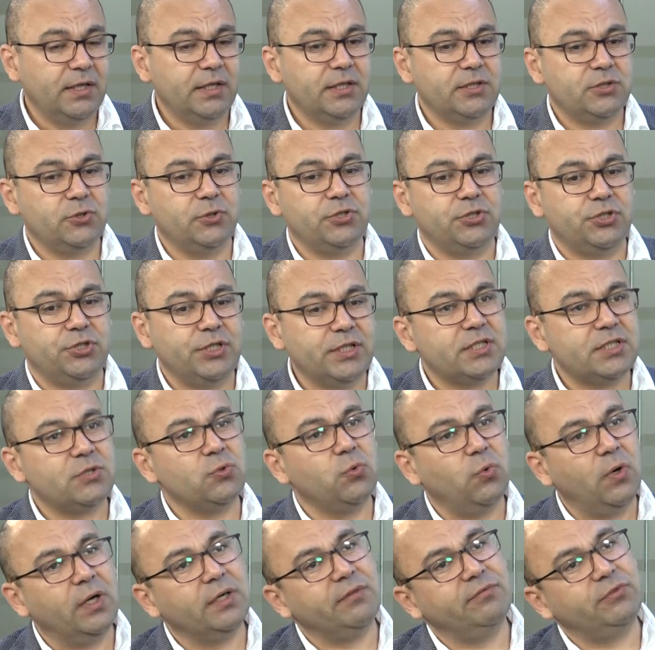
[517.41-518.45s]
So it's just
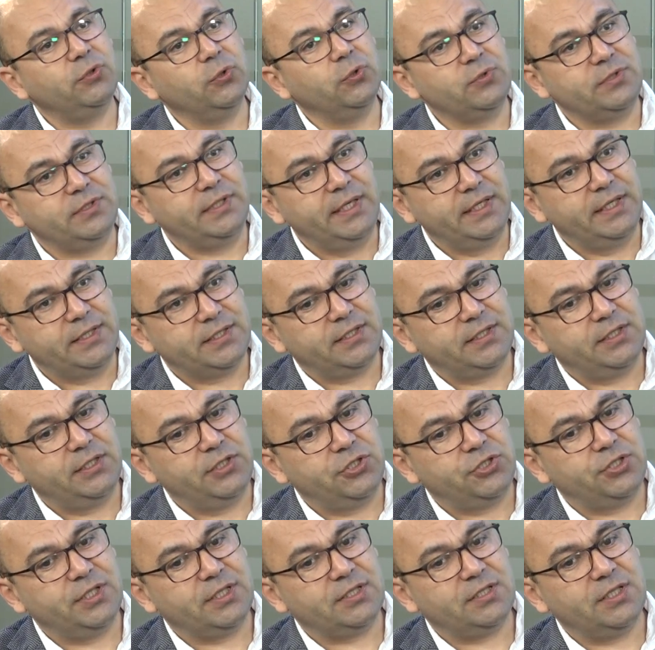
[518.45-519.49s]
one of those days.
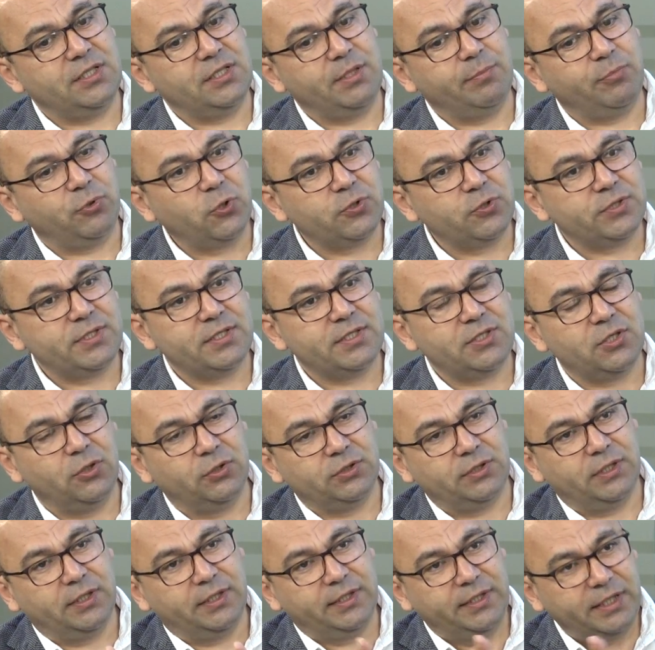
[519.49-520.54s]
It's just that the process on
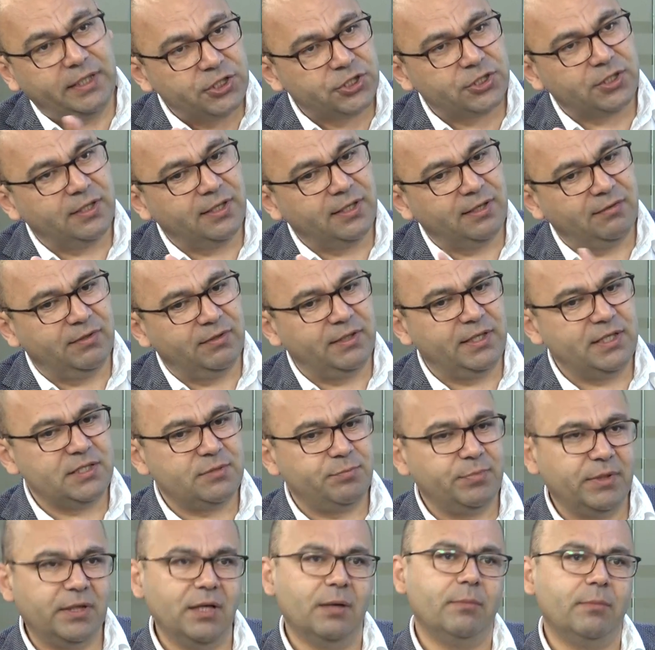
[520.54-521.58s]
the national level has
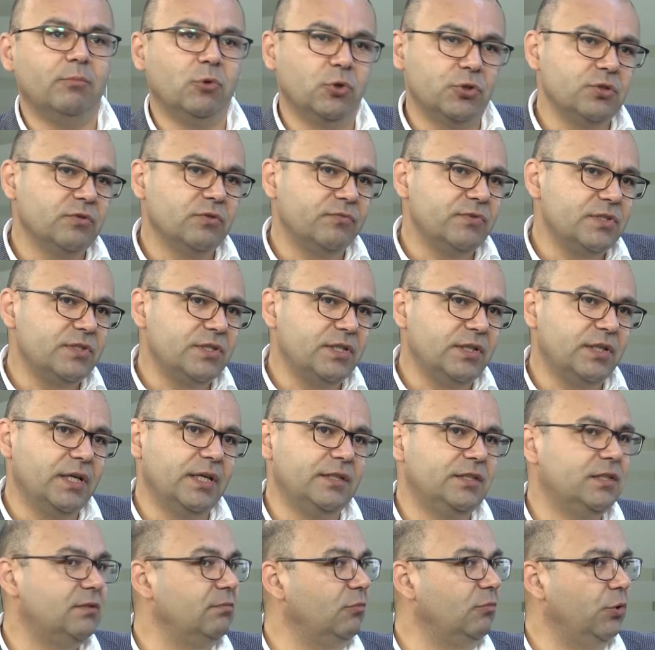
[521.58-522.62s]
become more
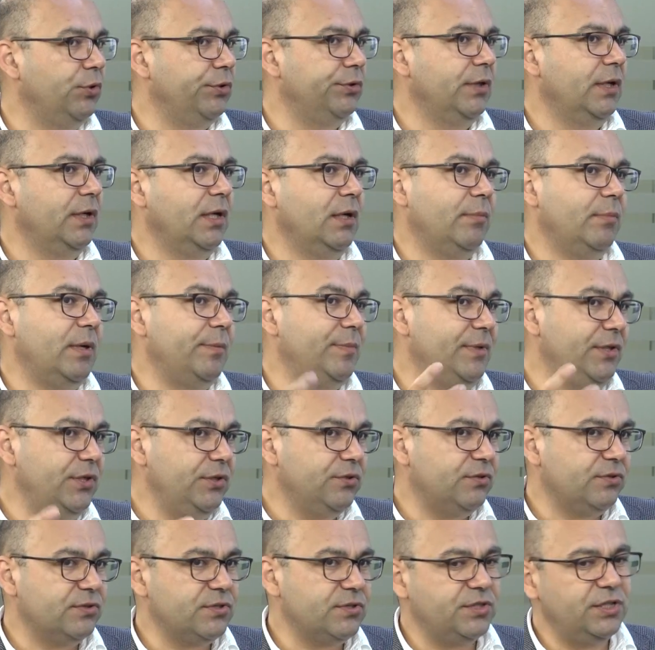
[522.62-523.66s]
sophisticated, more maybe
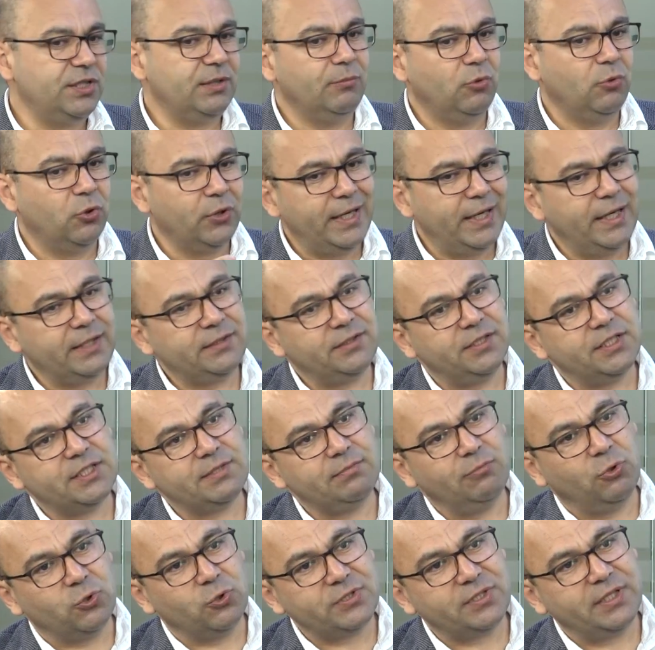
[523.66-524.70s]
interesting, more actors,
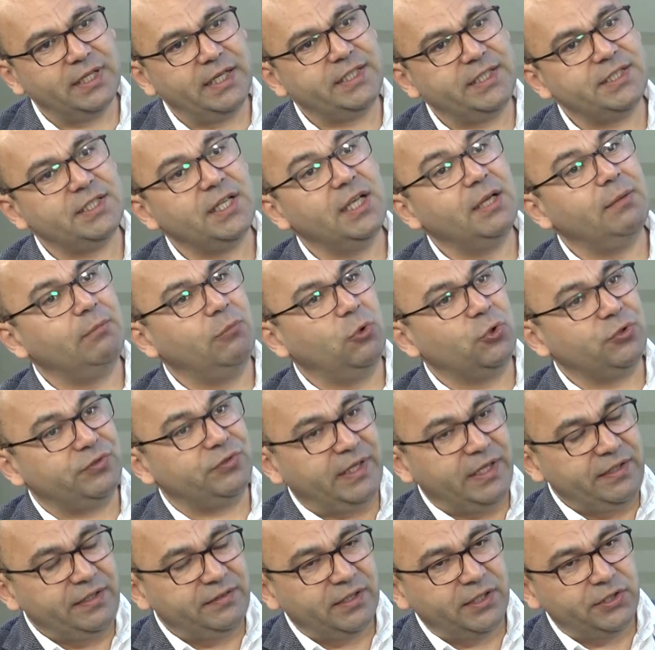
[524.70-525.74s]
more stakes, more
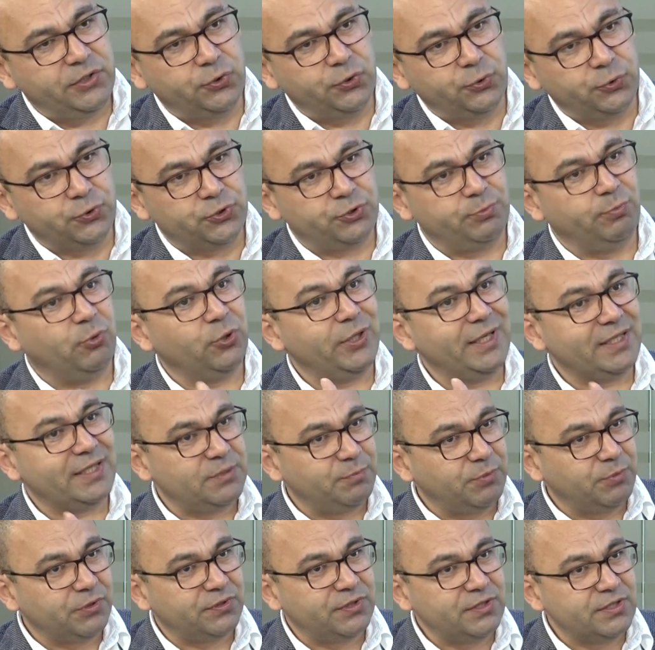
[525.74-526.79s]
data use, more
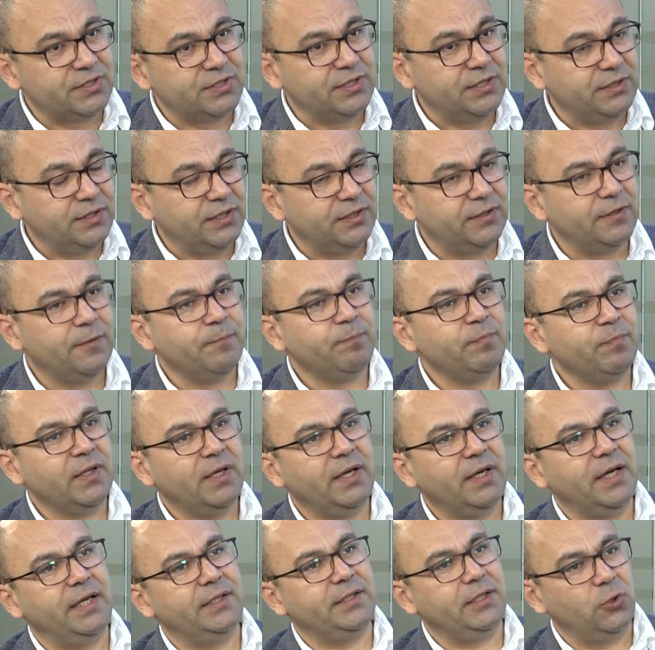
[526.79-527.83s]
expertise needed.
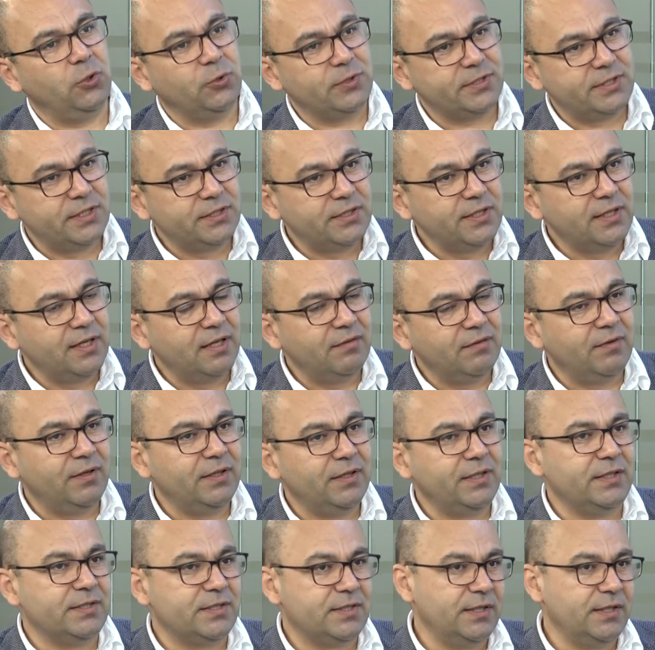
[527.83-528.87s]
And then on a city
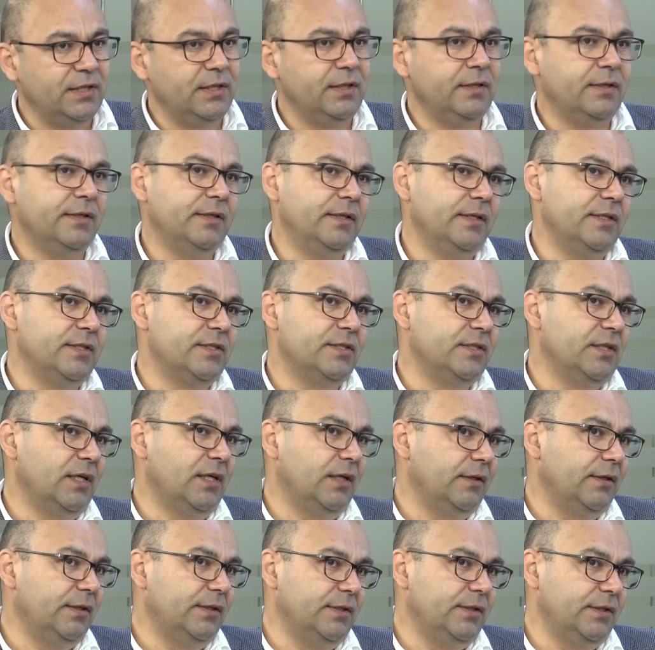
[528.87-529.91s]
level, it still is
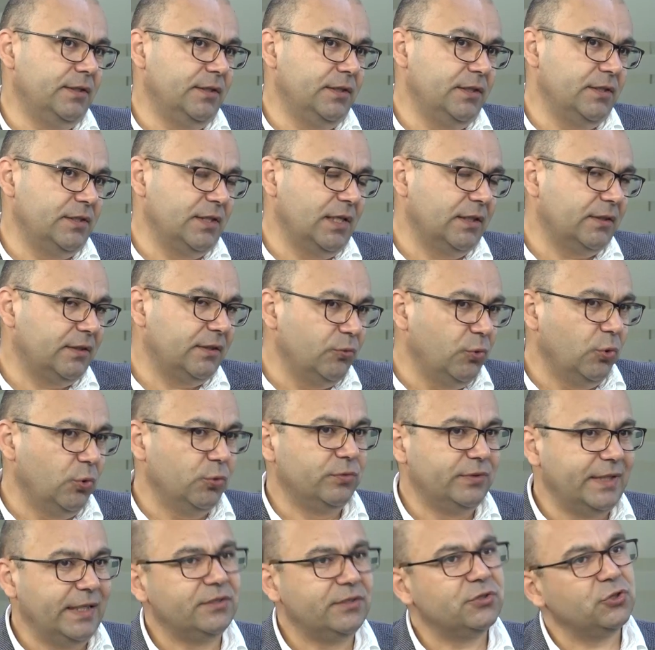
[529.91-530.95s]
not
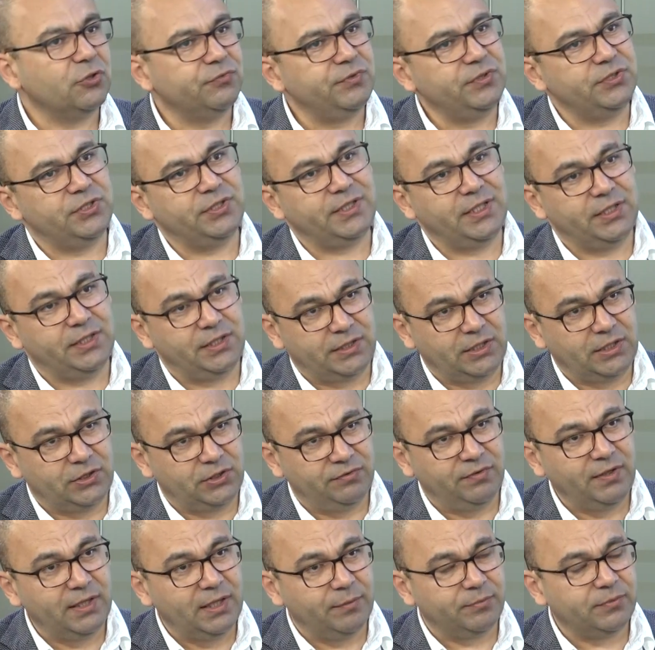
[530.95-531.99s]
that sophisticated, that
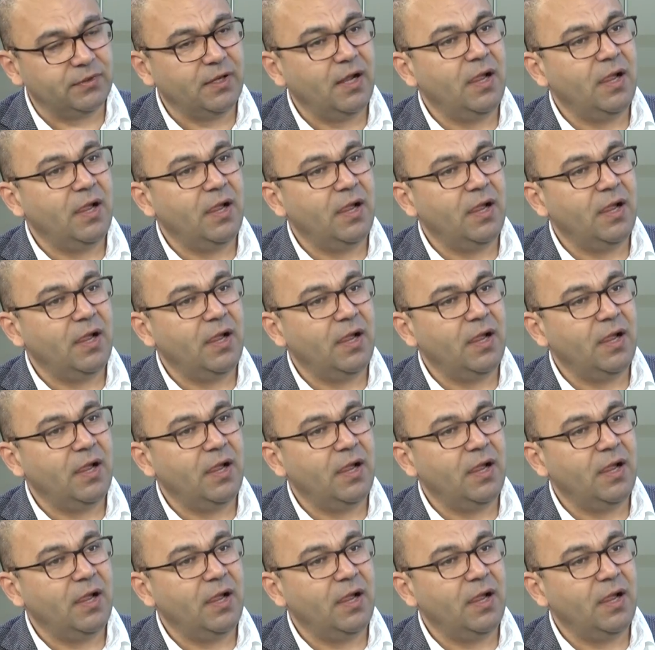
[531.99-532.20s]
developed.